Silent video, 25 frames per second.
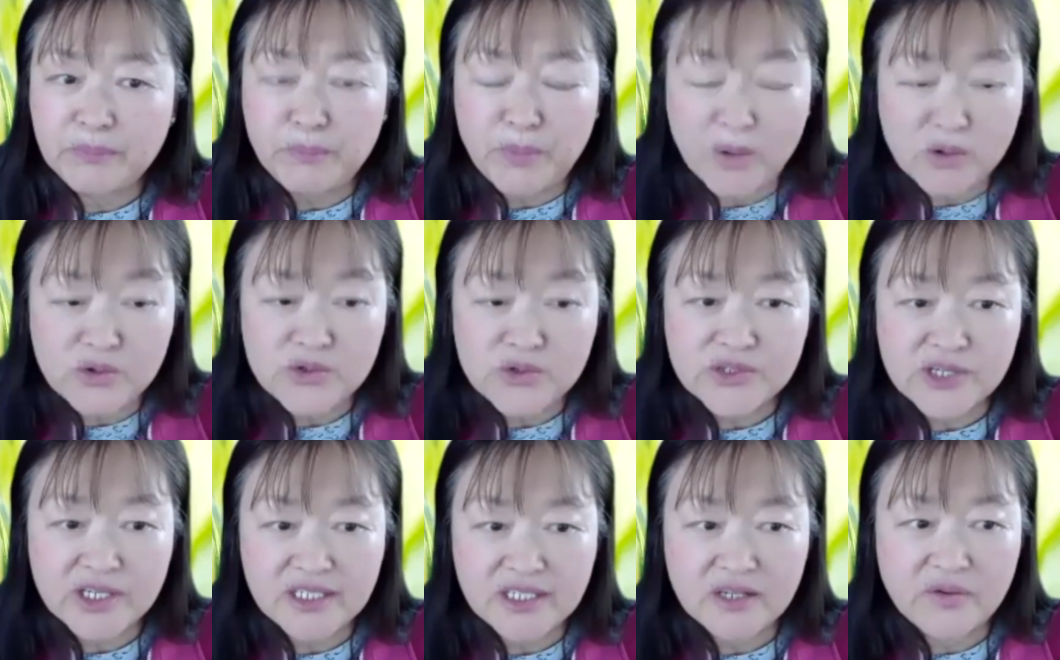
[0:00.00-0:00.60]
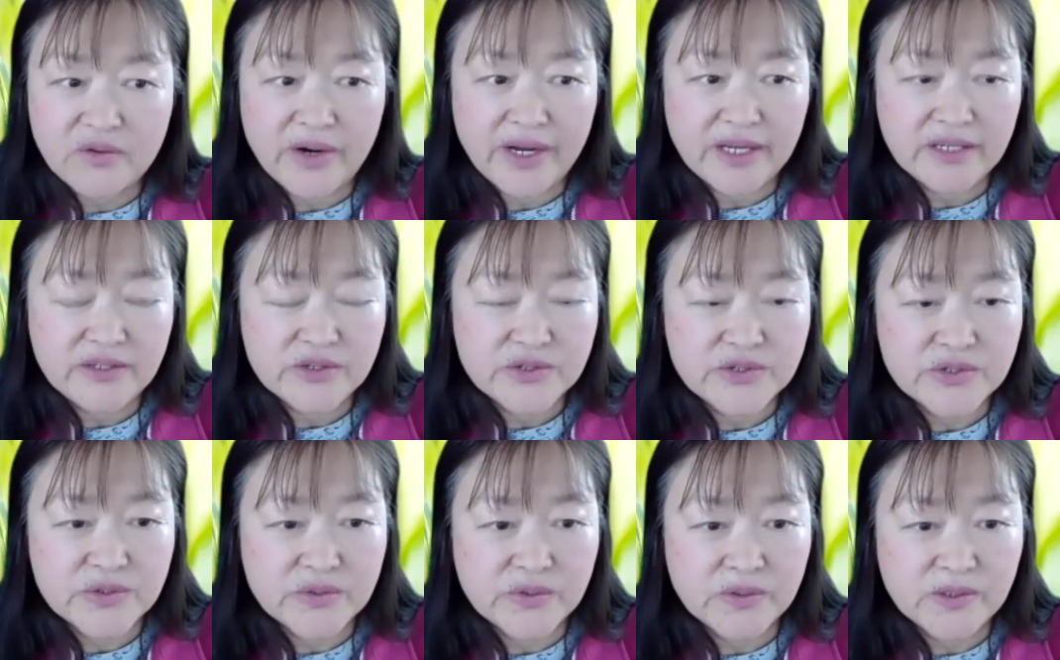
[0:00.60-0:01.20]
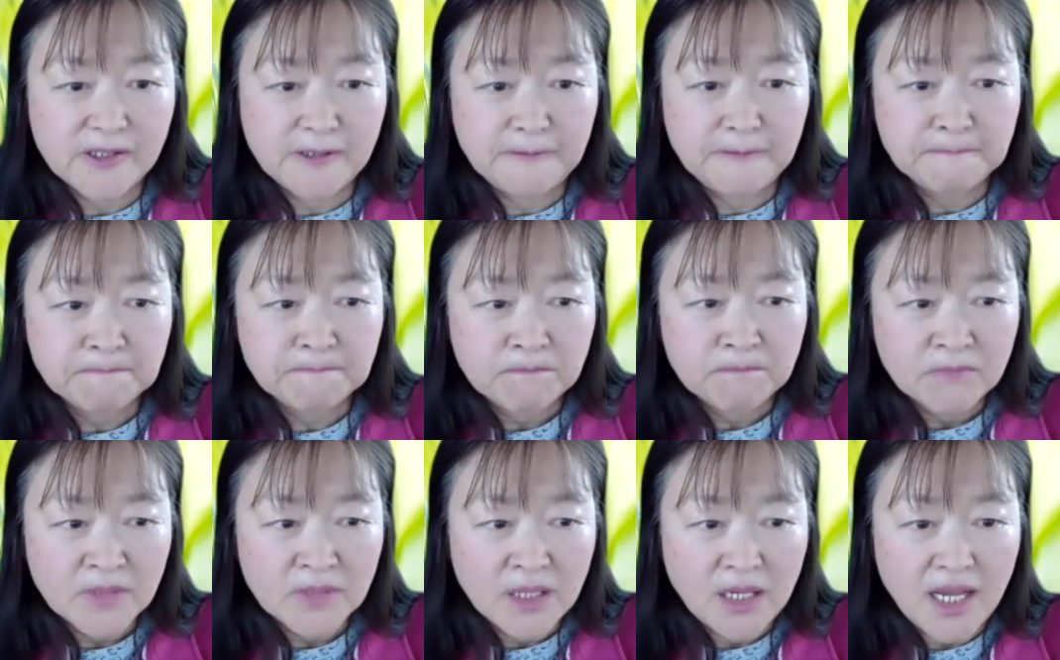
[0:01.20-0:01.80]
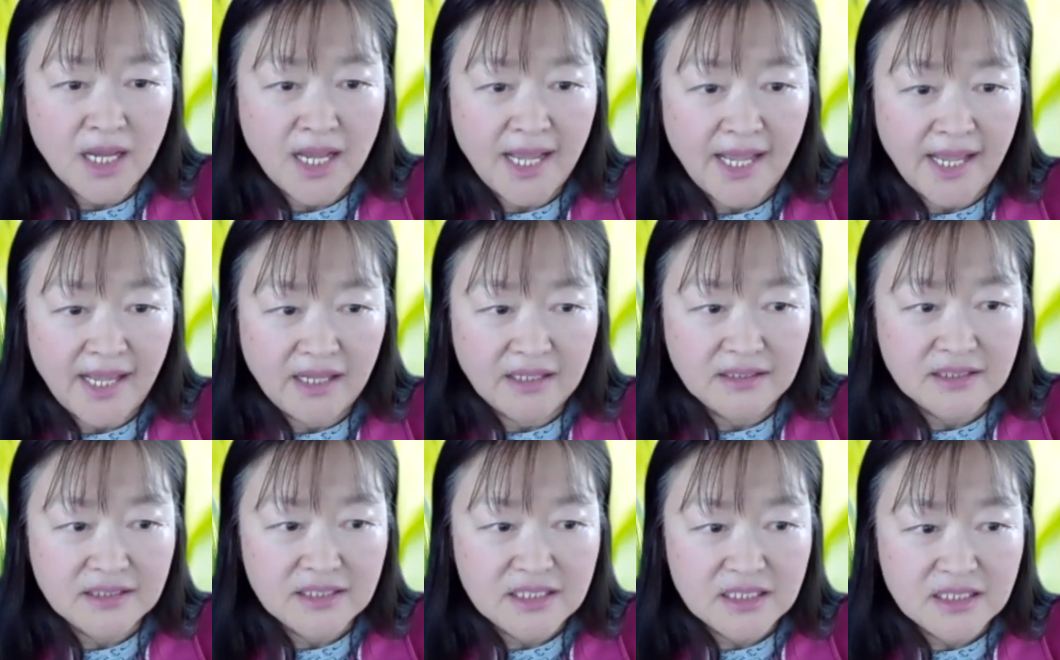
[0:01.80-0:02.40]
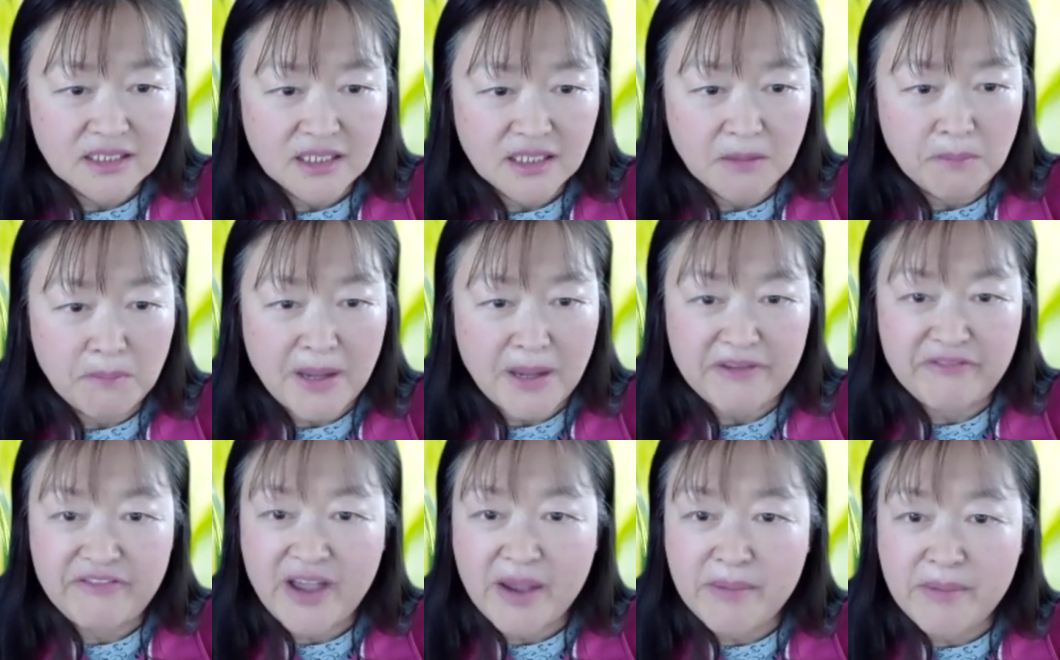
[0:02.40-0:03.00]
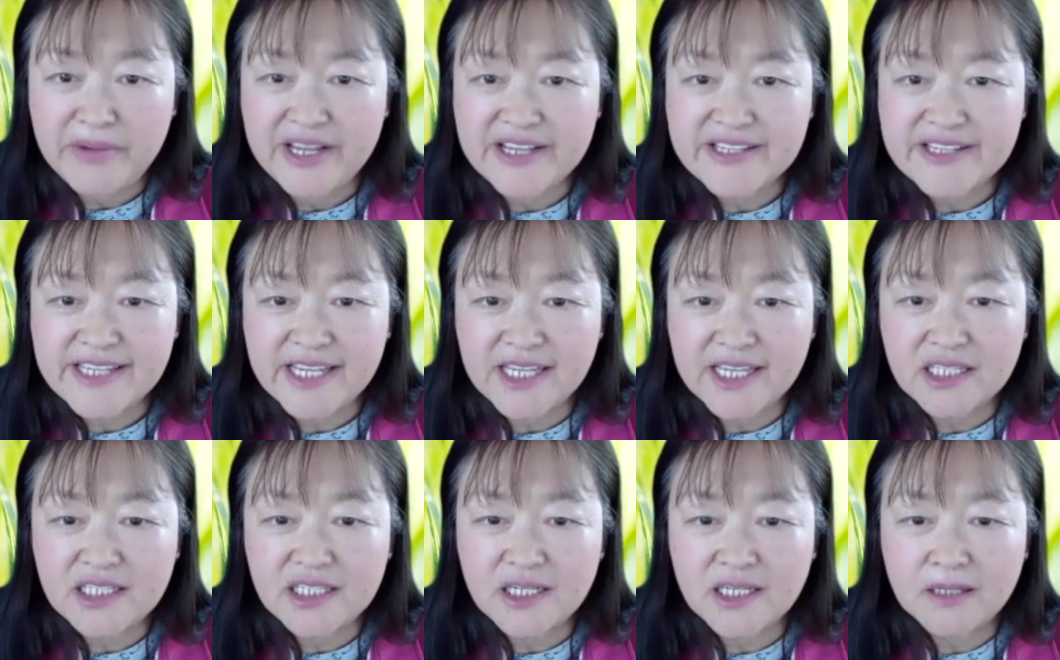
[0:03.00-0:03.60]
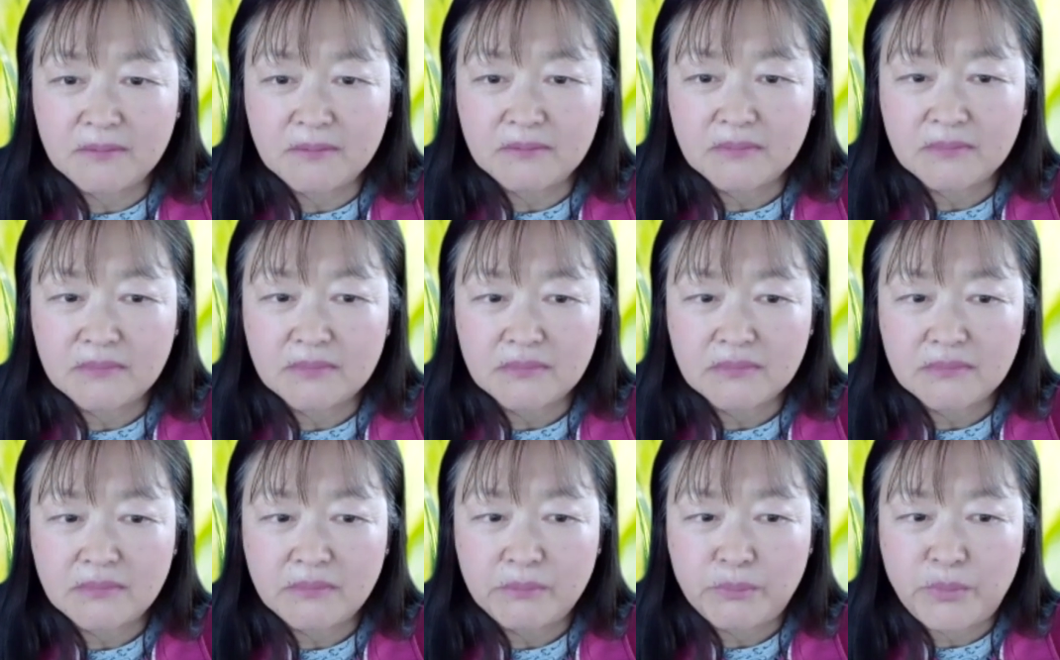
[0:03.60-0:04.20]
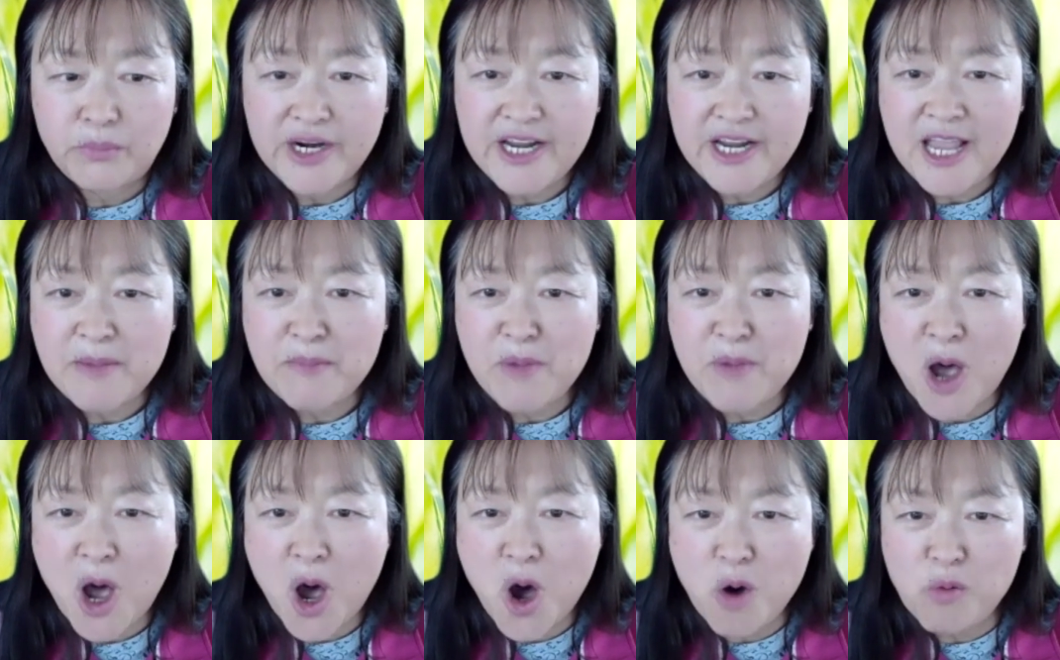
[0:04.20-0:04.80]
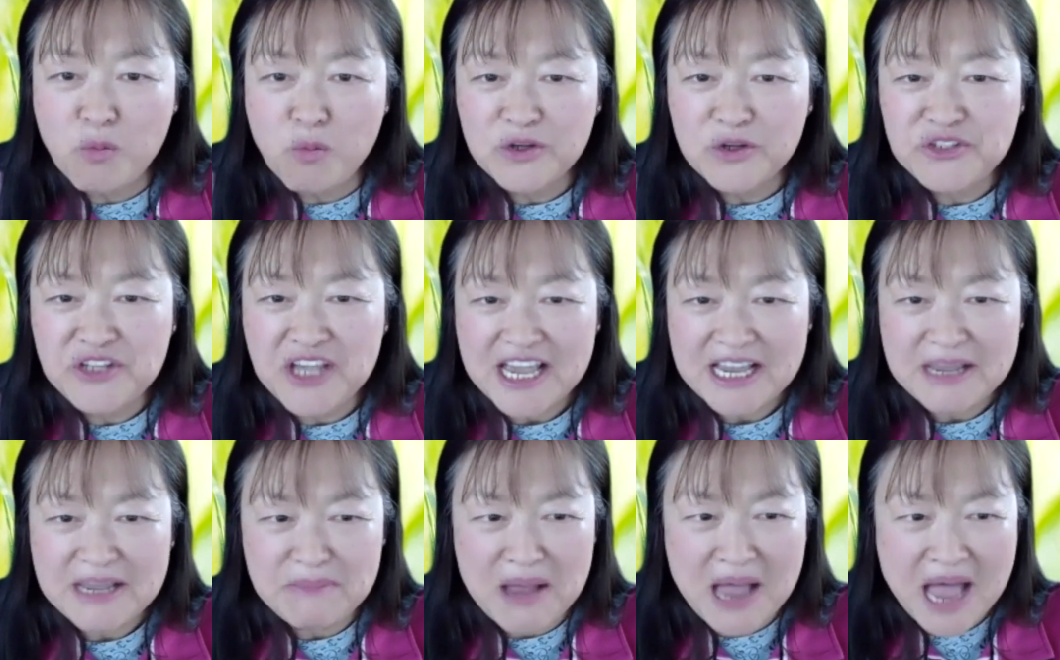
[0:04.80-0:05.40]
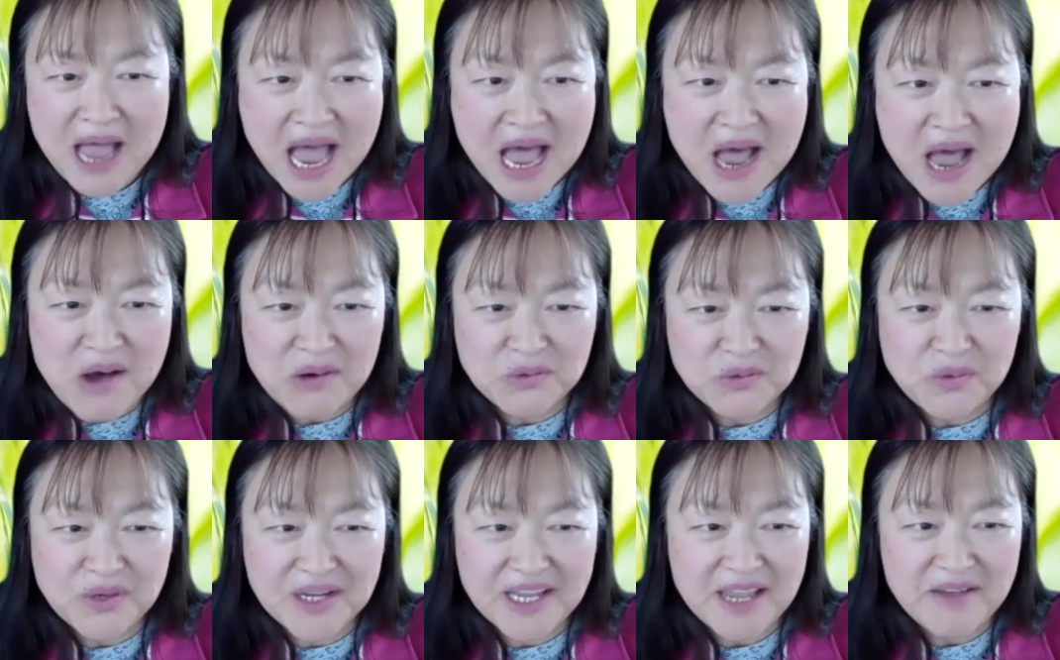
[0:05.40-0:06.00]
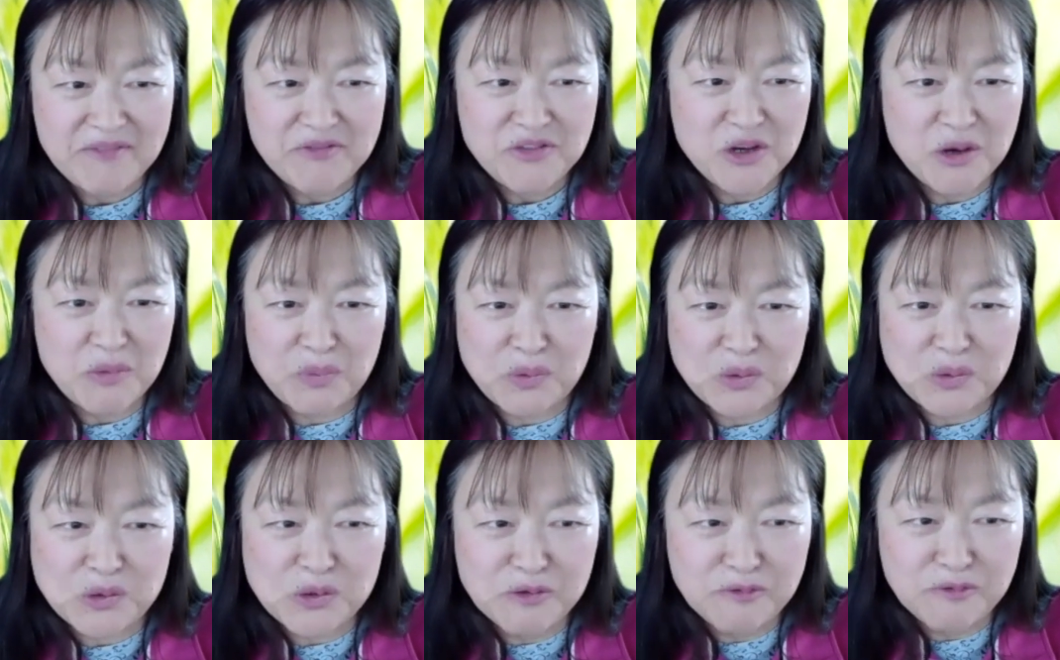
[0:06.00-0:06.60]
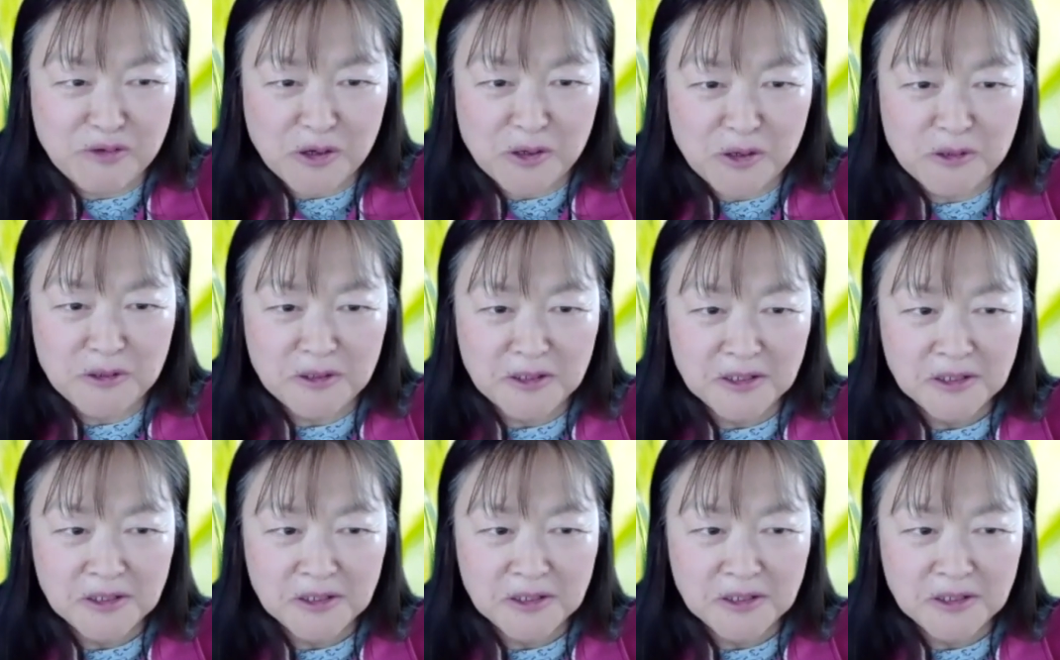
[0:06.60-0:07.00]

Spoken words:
both in graduate school, and my family said, bring him home. We check him out. We'll give you approval.